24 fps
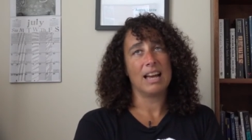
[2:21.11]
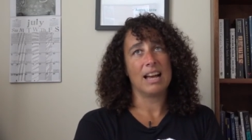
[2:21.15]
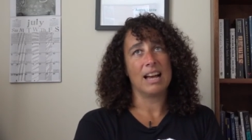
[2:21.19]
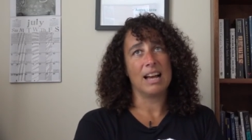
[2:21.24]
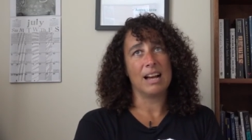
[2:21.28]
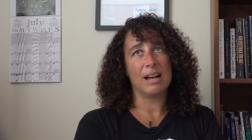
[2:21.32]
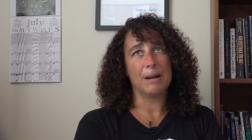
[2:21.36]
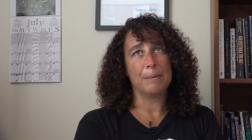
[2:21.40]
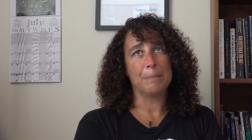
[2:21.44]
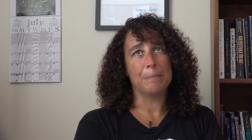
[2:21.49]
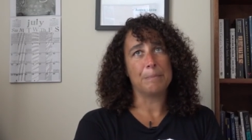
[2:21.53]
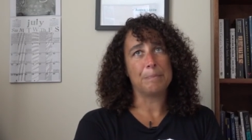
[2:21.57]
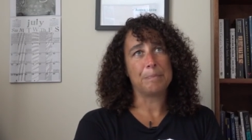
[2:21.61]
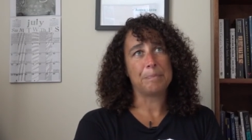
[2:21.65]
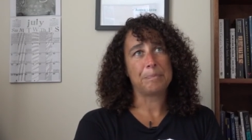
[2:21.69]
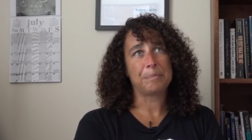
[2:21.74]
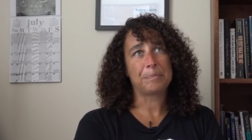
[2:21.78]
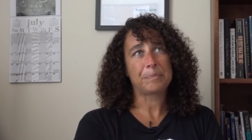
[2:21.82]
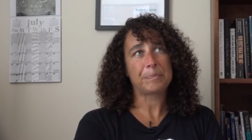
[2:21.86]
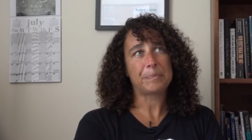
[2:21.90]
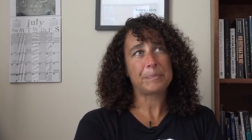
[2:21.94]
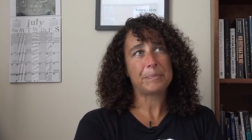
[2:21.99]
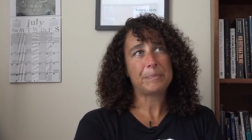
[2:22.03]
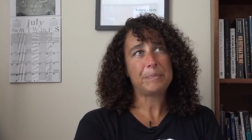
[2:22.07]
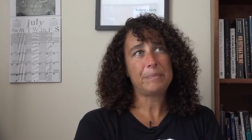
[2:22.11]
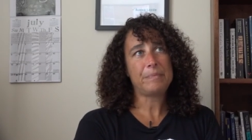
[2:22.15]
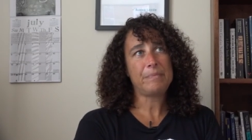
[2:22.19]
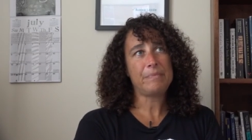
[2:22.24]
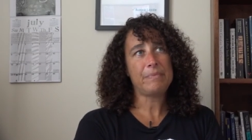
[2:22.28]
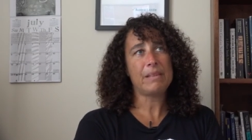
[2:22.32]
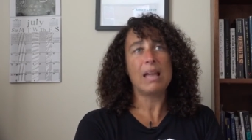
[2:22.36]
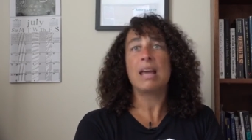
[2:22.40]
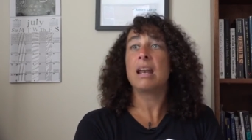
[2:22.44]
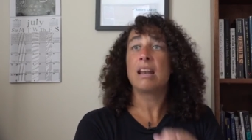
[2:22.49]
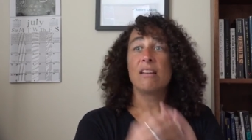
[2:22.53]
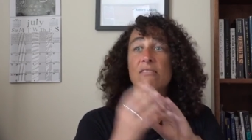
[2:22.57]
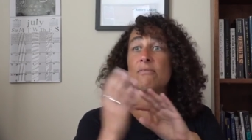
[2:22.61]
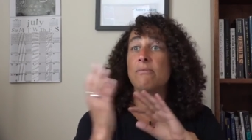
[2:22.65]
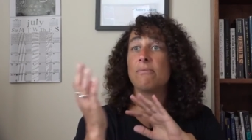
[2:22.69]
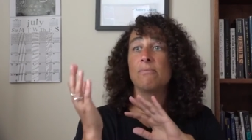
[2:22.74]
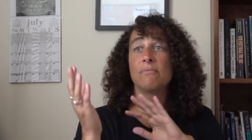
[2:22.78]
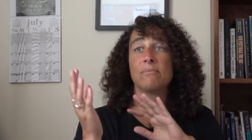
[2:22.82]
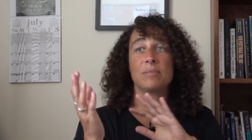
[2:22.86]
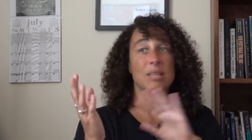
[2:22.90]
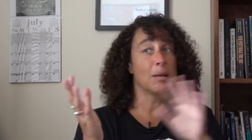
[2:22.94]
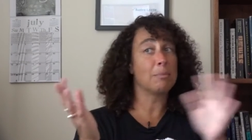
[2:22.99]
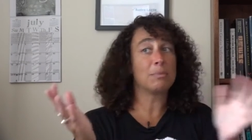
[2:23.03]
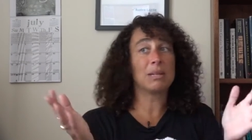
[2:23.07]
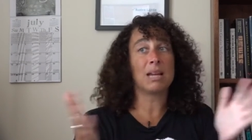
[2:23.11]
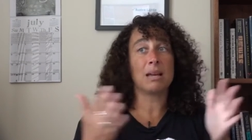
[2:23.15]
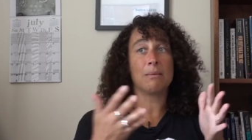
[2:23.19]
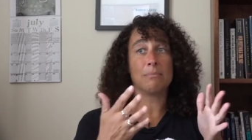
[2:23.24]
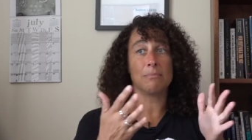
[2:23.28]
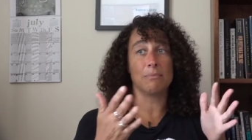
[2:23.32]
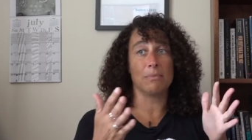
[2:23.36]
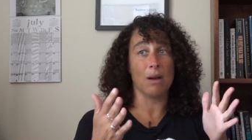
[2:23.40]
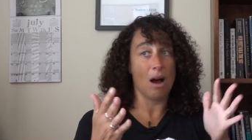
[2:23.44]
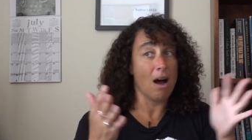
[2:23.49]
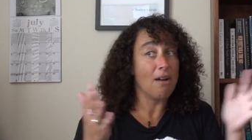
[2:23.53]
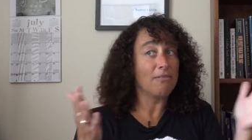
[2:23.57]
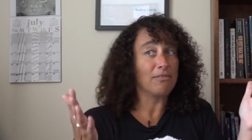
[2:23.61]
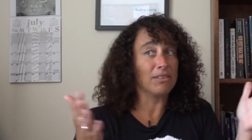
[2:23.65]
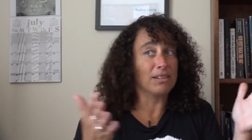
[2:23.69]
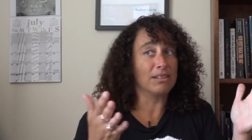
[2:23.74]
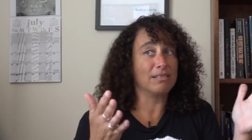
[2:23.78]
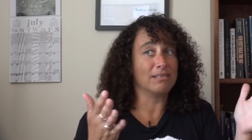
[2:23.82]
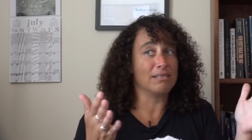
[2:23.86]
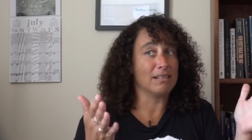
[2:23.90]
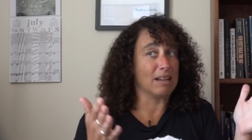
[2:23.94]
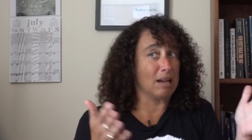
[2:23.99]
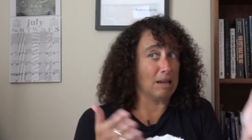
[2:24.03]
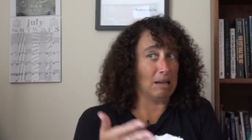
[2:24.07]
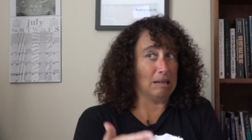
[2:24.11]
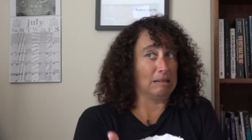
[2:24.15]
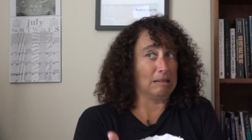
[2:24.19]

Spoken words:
And I've often,